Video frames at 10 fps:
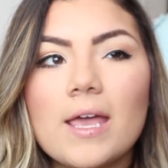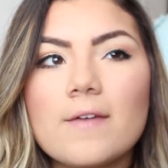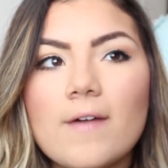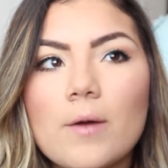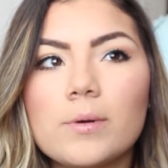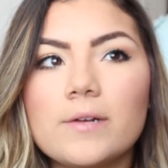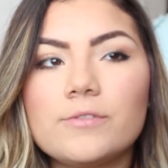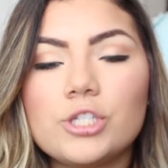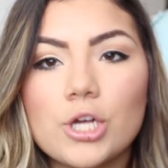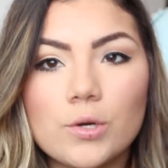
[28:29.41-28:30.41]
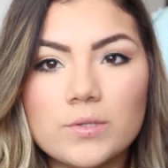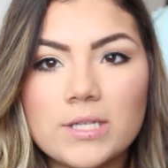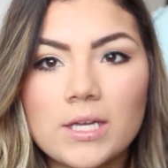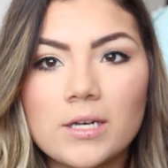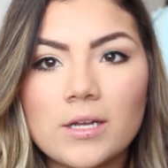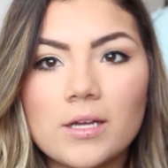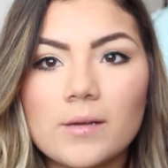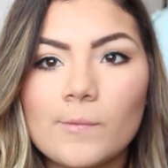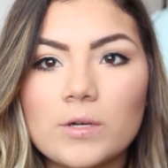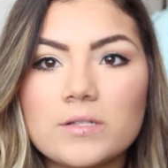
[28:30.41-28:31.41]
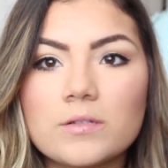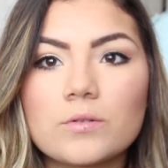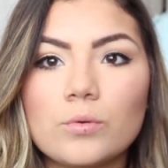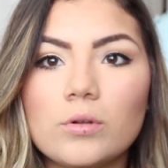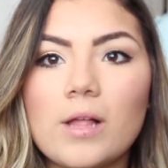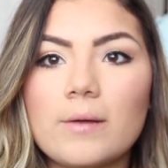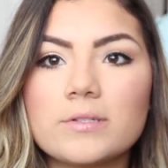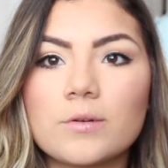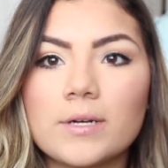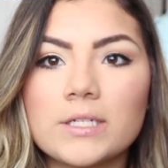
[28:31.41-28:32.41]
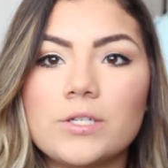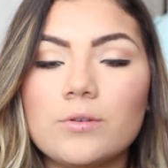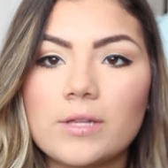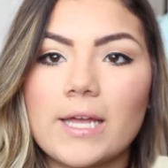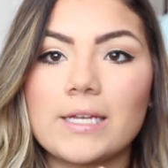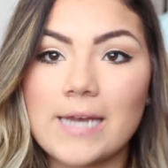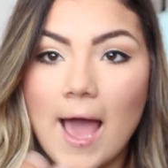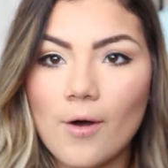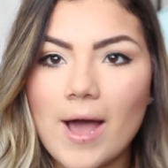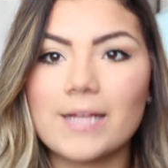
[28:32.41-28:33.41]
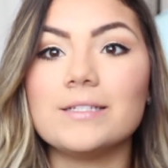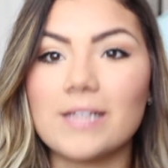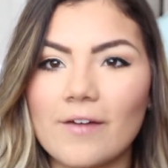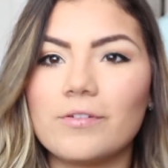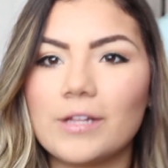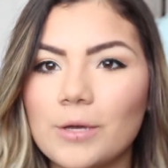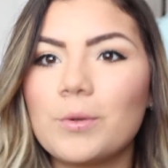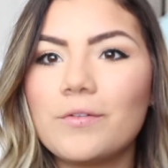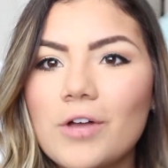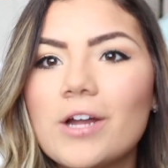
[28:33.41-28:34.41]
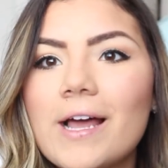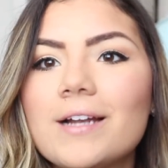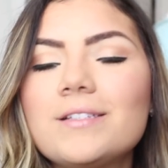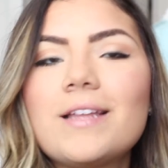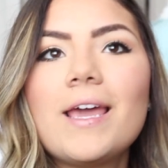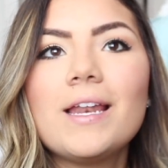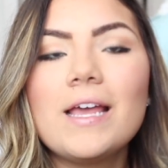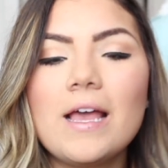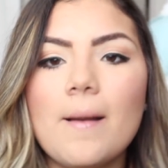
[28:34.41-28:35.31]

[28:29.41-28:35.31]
if I would have chosen what school I was going to like now, I definitely would have gone out of state.